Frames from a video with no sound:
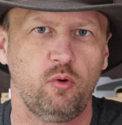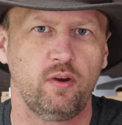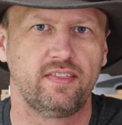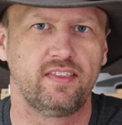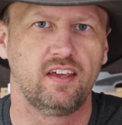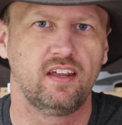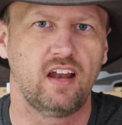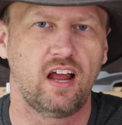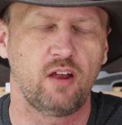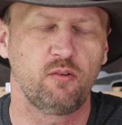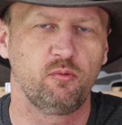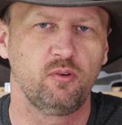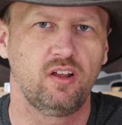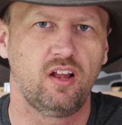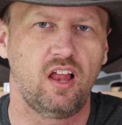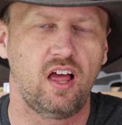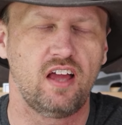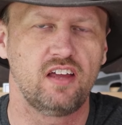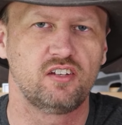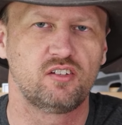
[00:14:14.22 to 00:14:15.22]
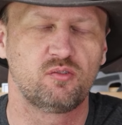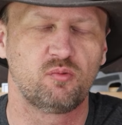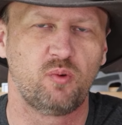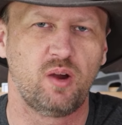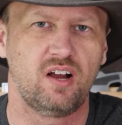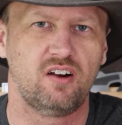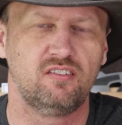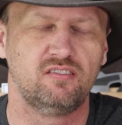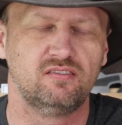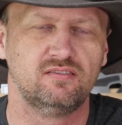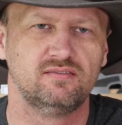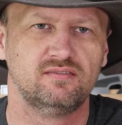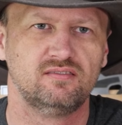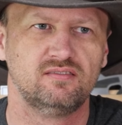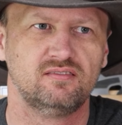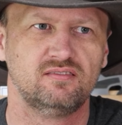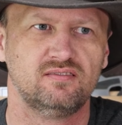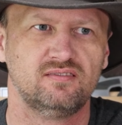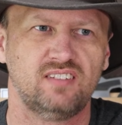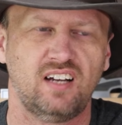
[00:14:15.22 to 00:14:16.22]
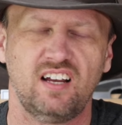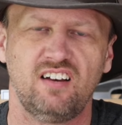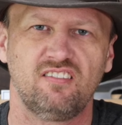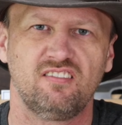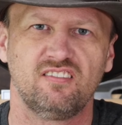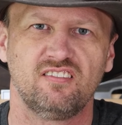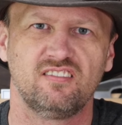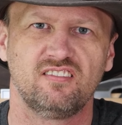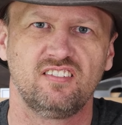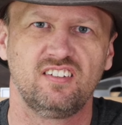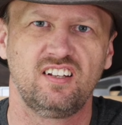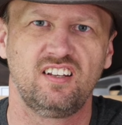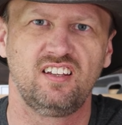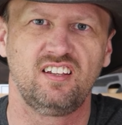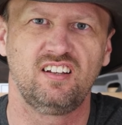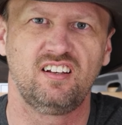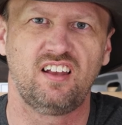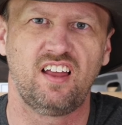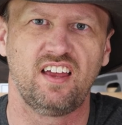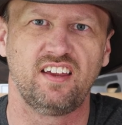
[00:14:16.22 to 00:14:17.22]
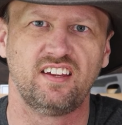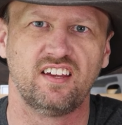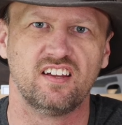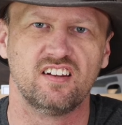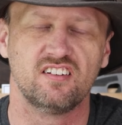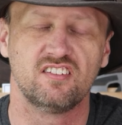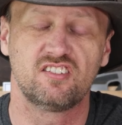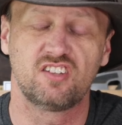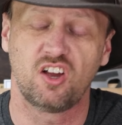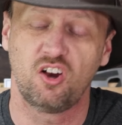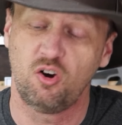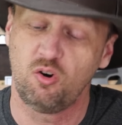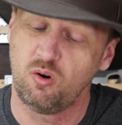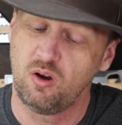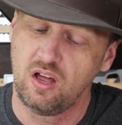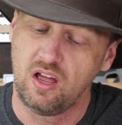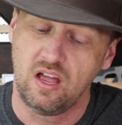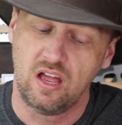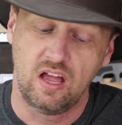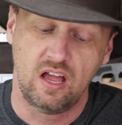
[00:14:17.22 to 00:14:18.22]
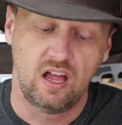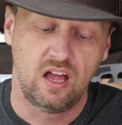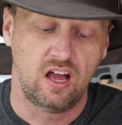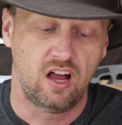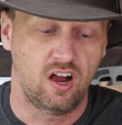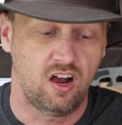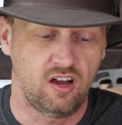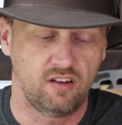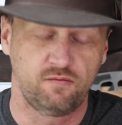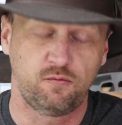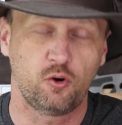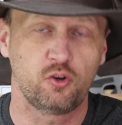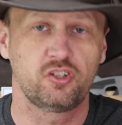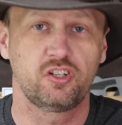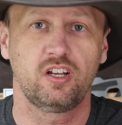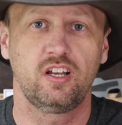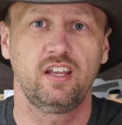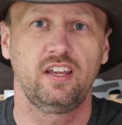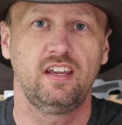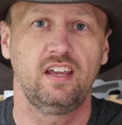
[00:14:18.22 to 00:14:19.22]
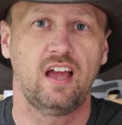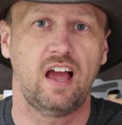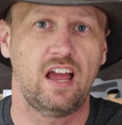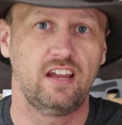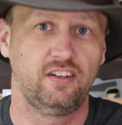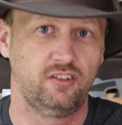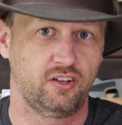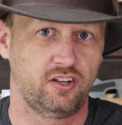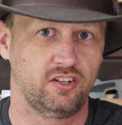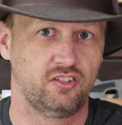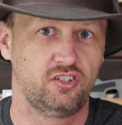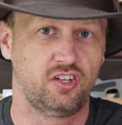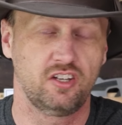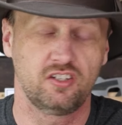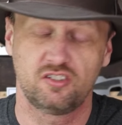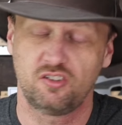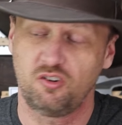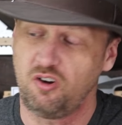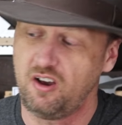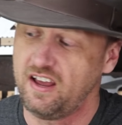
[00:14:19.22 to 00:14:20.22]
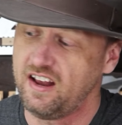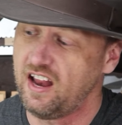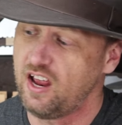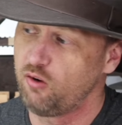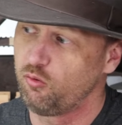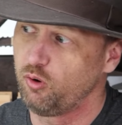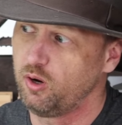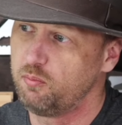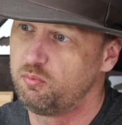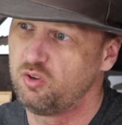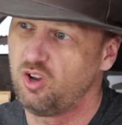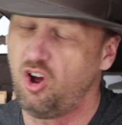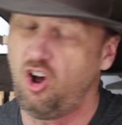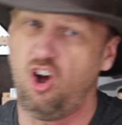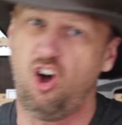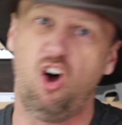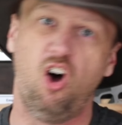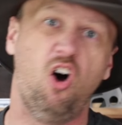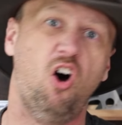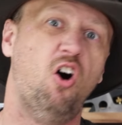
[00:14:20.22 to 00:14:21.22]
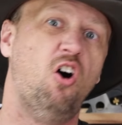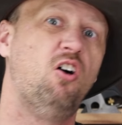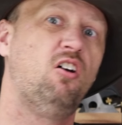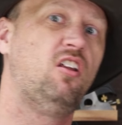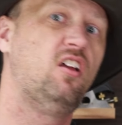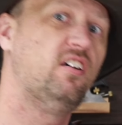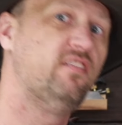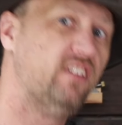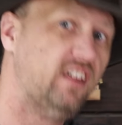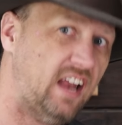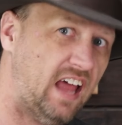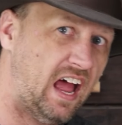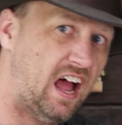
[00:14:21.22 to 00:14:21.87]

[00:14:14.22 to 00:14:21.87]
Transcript: with it, I realized, well, I don't really like it. So unfortunately, I took a chisel and I ripped all of it